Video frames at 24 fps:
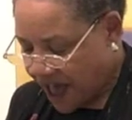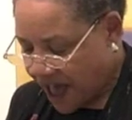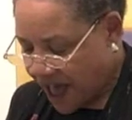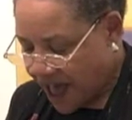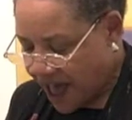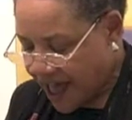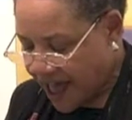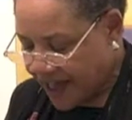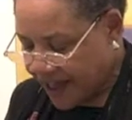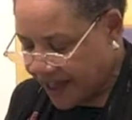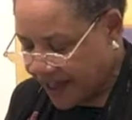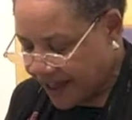
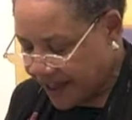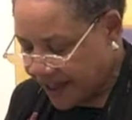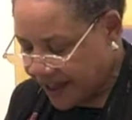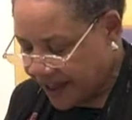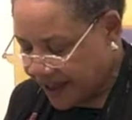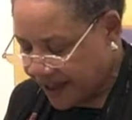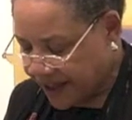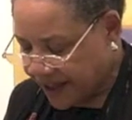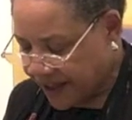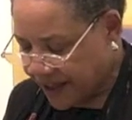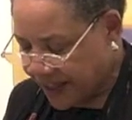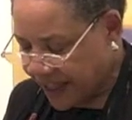I
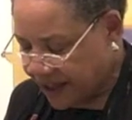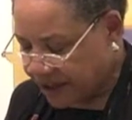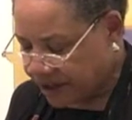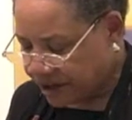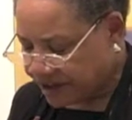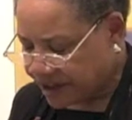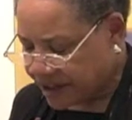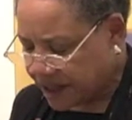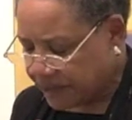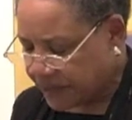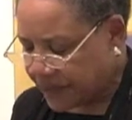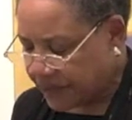
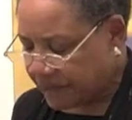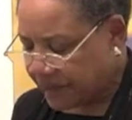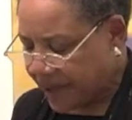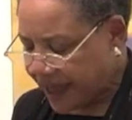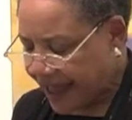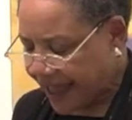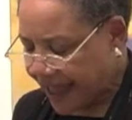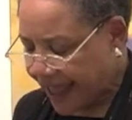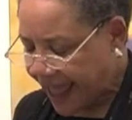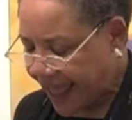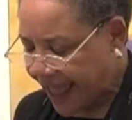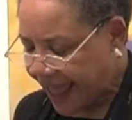held them in
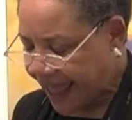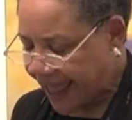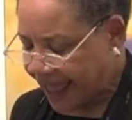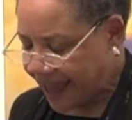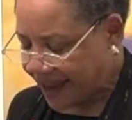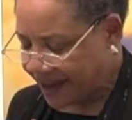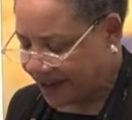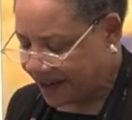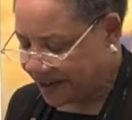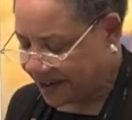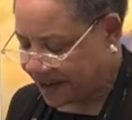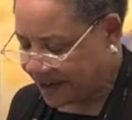my
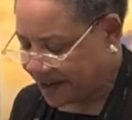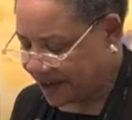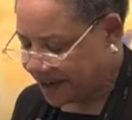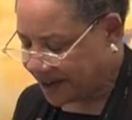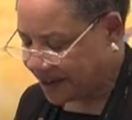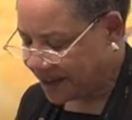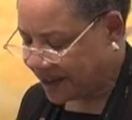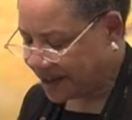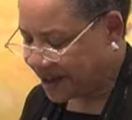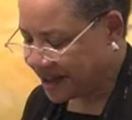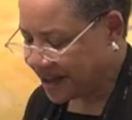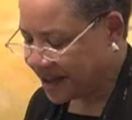hand.
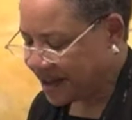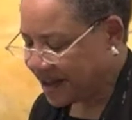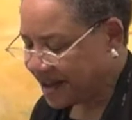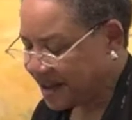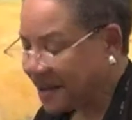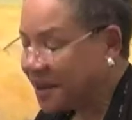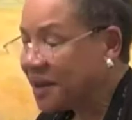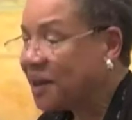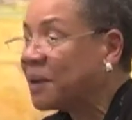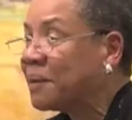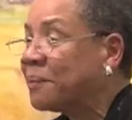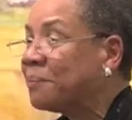
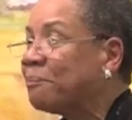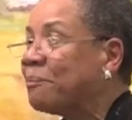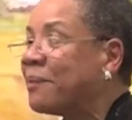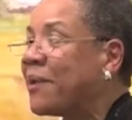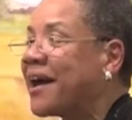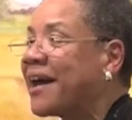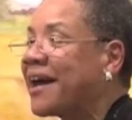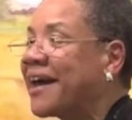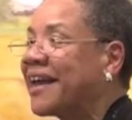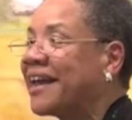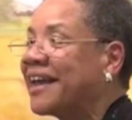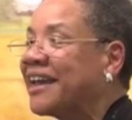
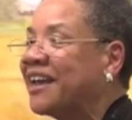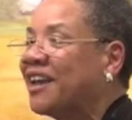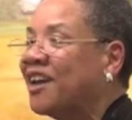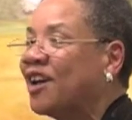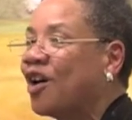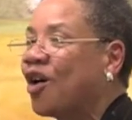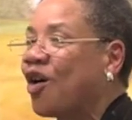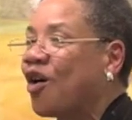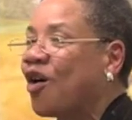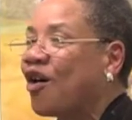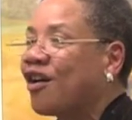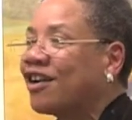My
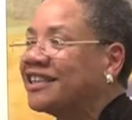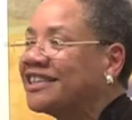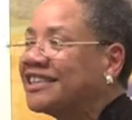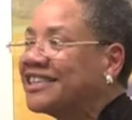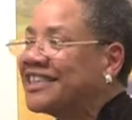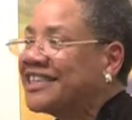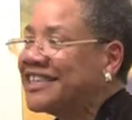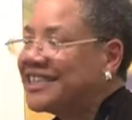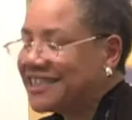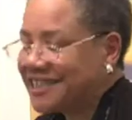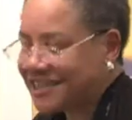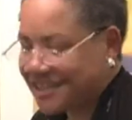
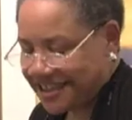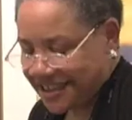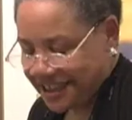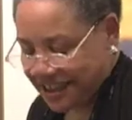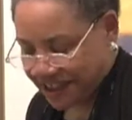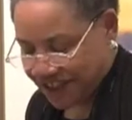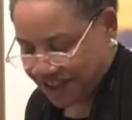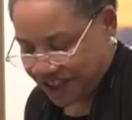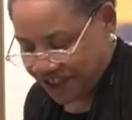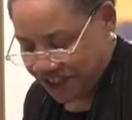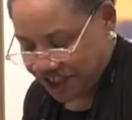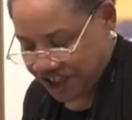
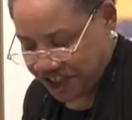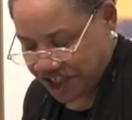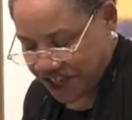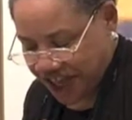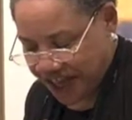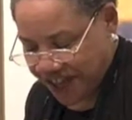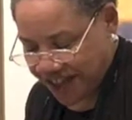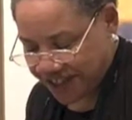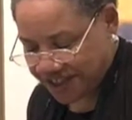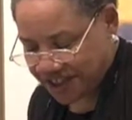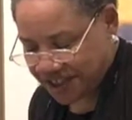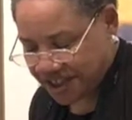artistic
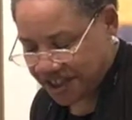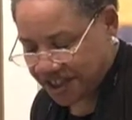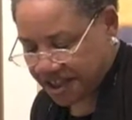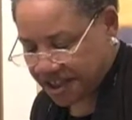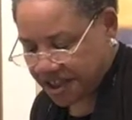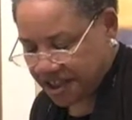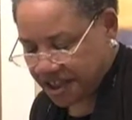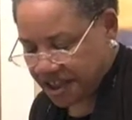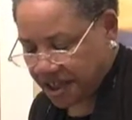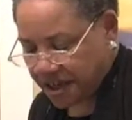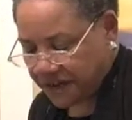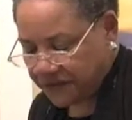
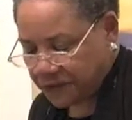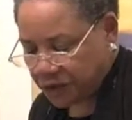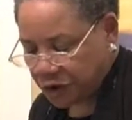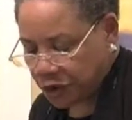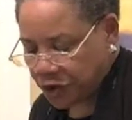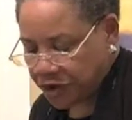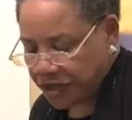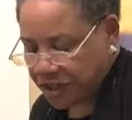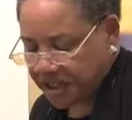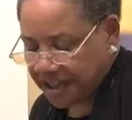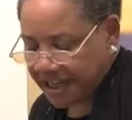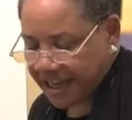shots of
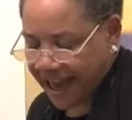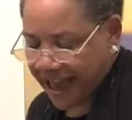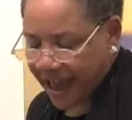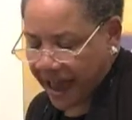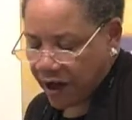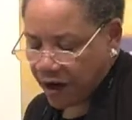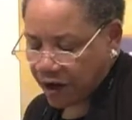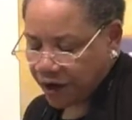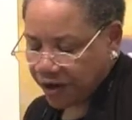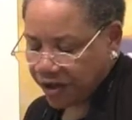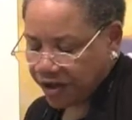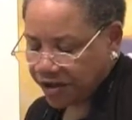Twin
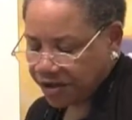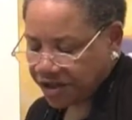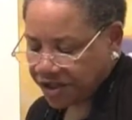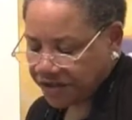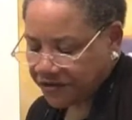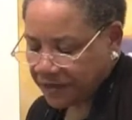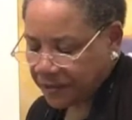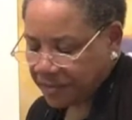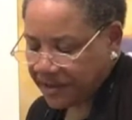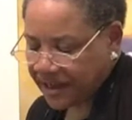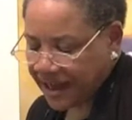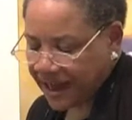Towers
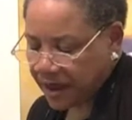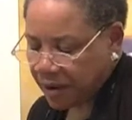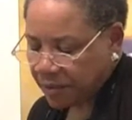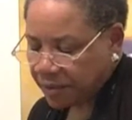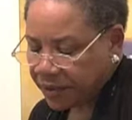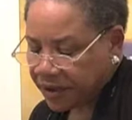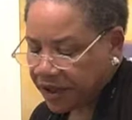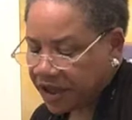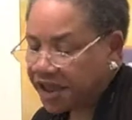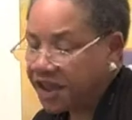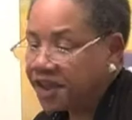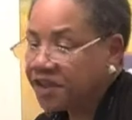from down
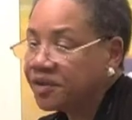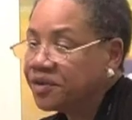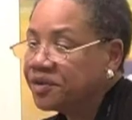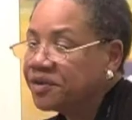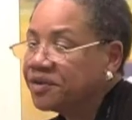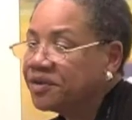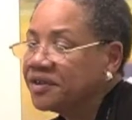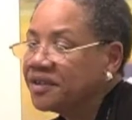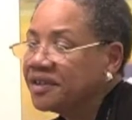below,